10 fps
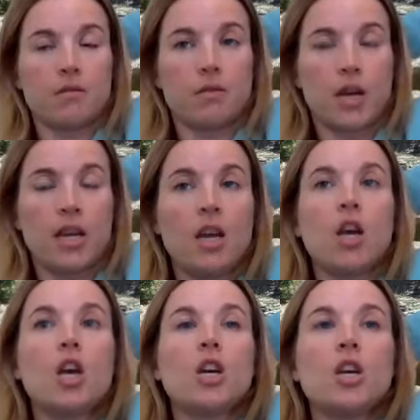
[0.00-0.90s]
Okay.
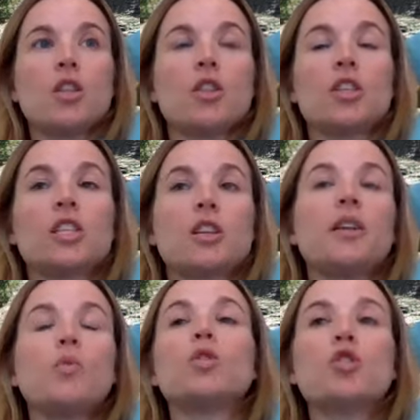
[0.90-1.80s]
The
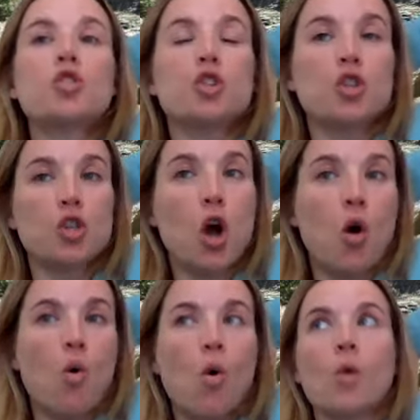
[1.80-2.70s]
study will
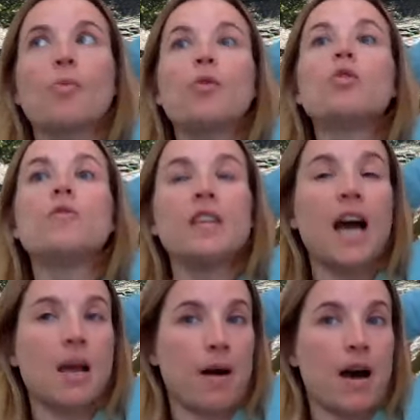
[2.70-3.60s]
show or prove the
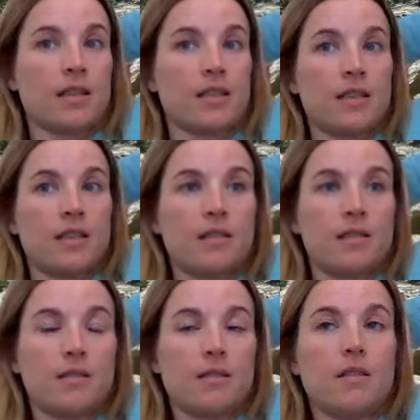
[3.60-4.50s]

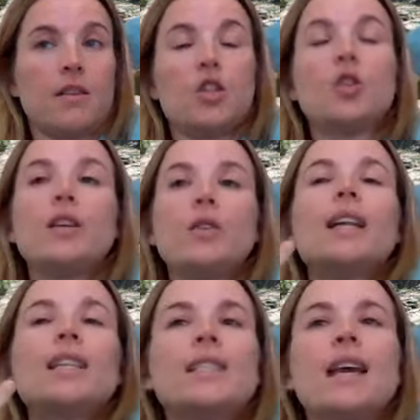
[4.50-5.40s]
hypothesis. You
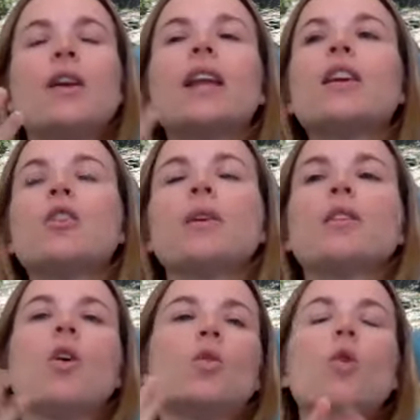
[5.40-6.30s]
got to say, you got to let your
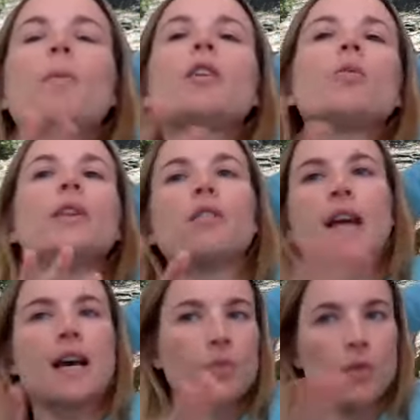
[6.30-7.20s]
reader know. Don't make your reader
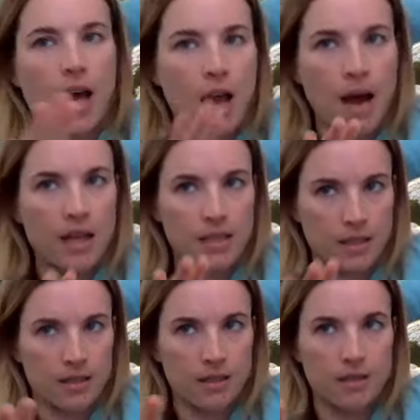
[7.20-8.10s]
guess what the
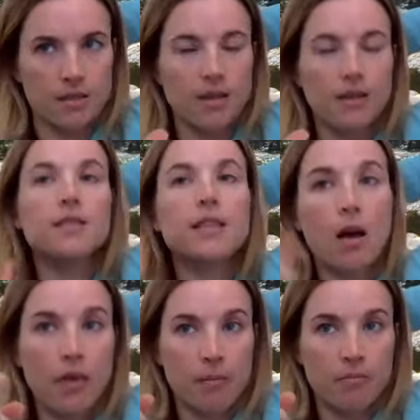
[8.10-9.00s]
hypothesis is.
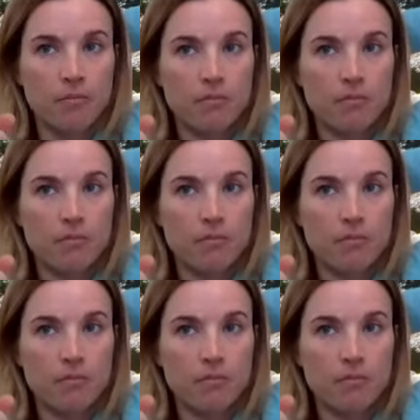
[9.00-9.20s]
Tell them